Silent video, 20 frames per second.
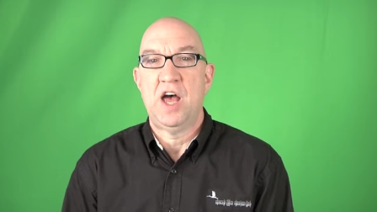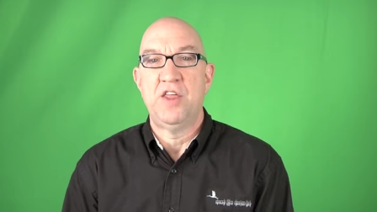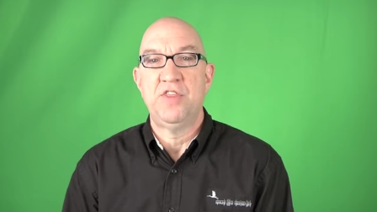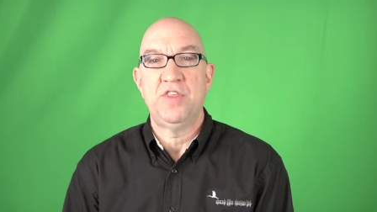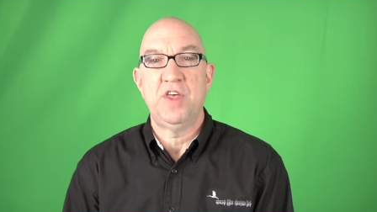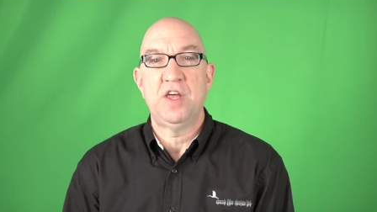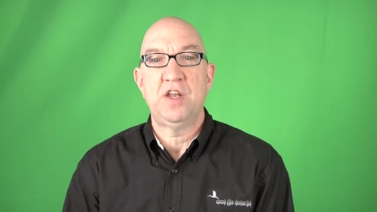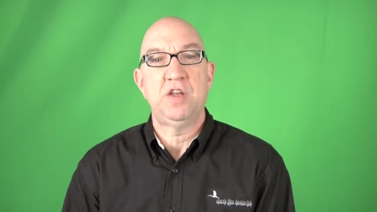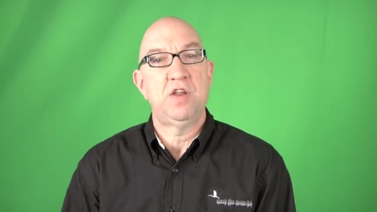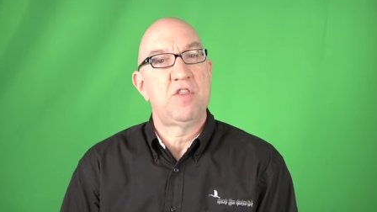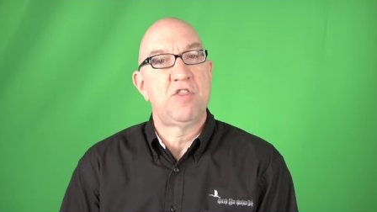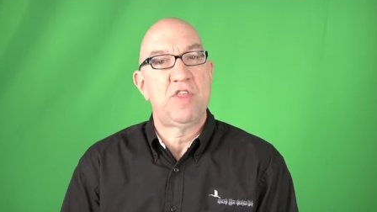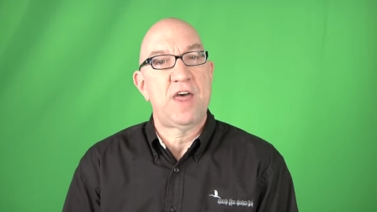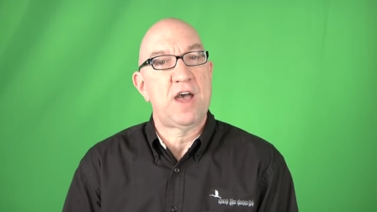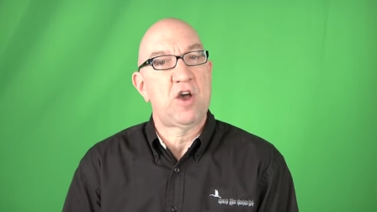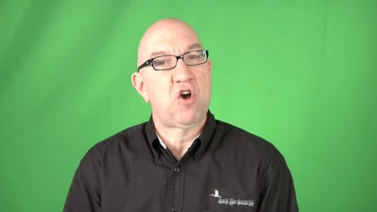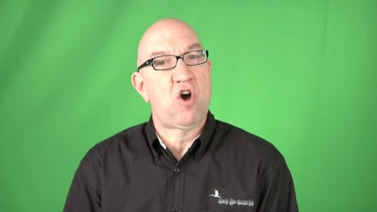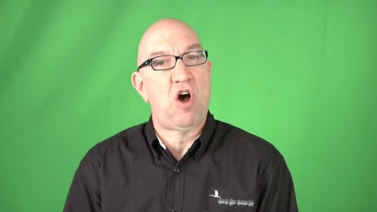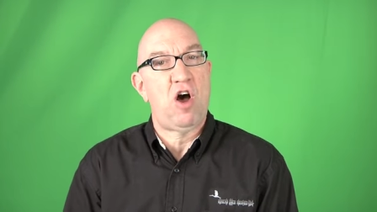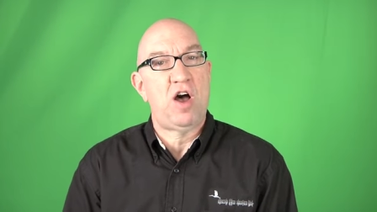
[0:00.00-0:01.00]
And then
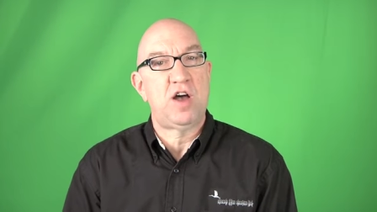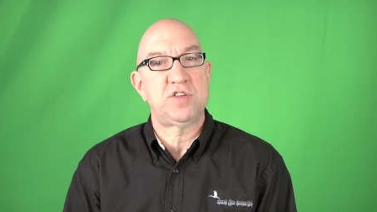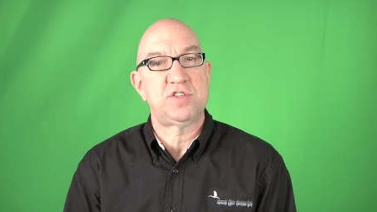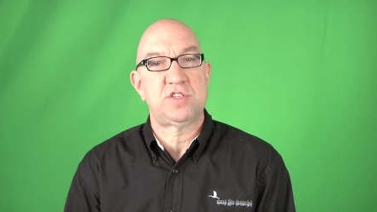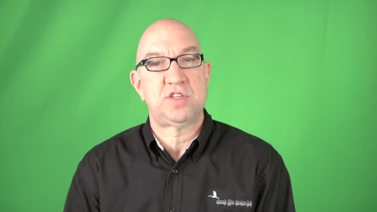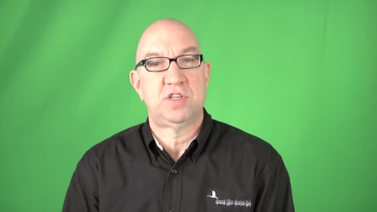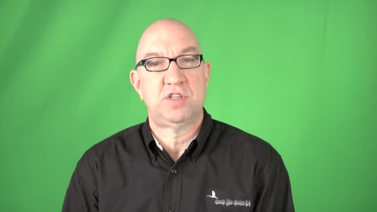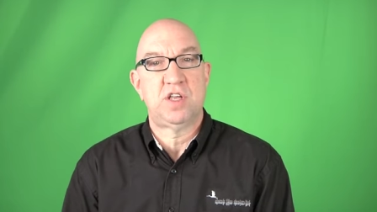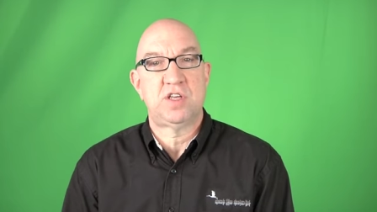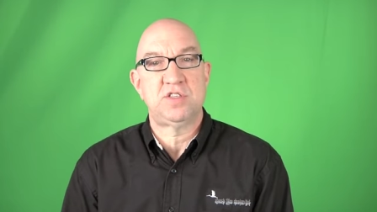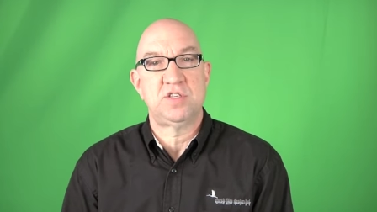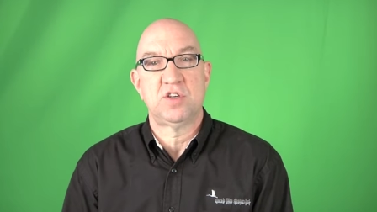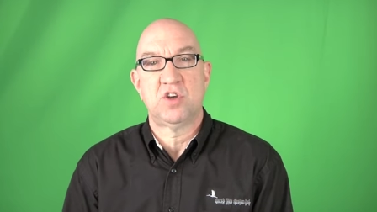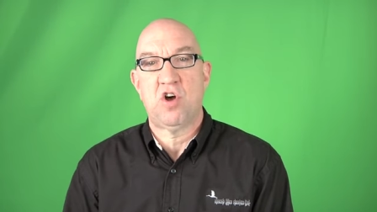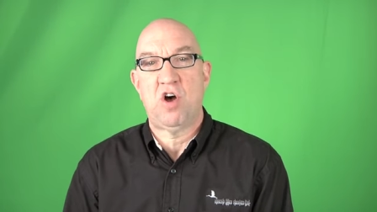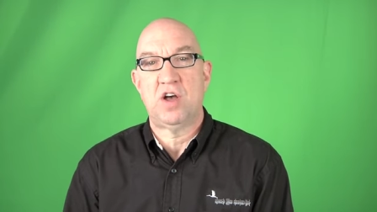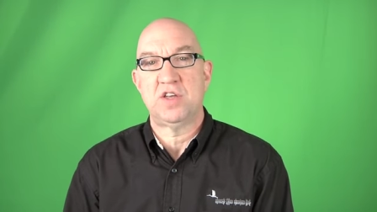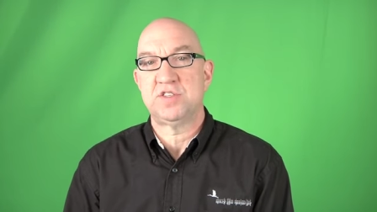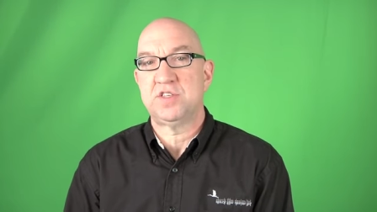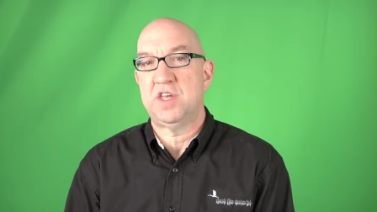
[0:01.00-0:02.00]
it doesn't
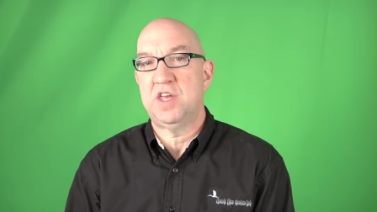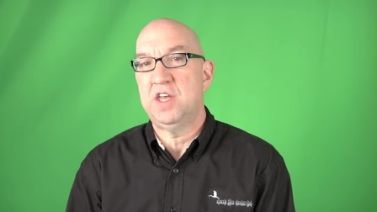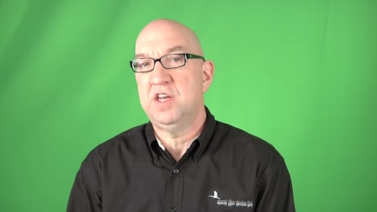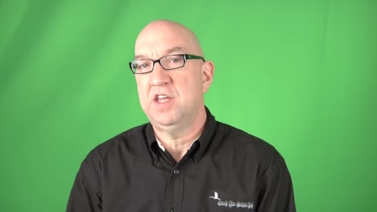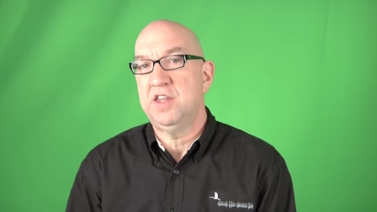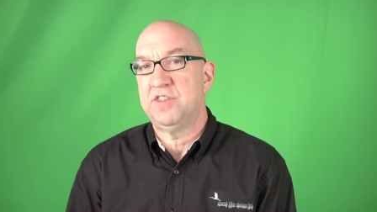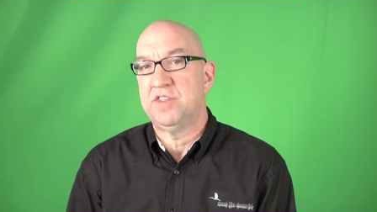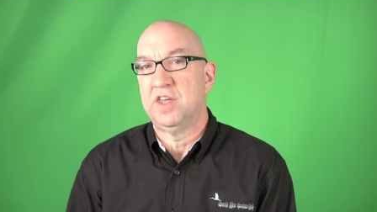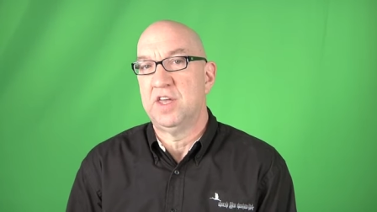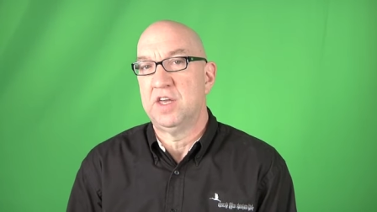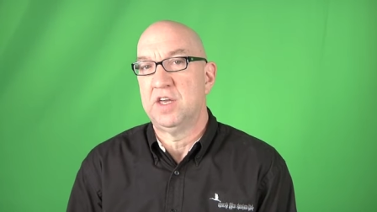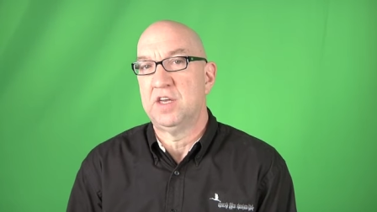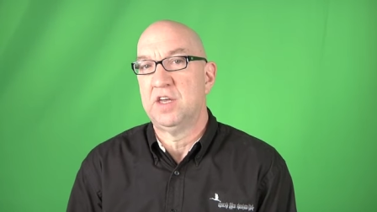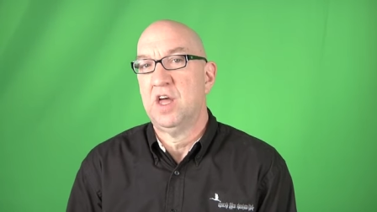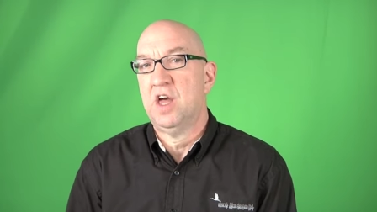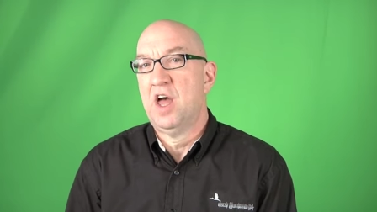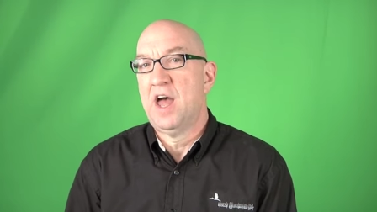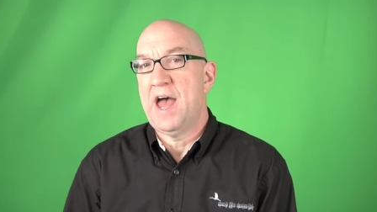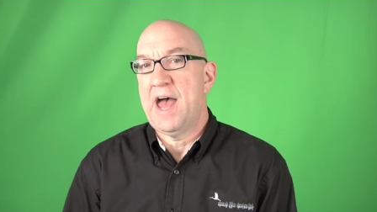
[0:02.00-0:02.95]
cost anything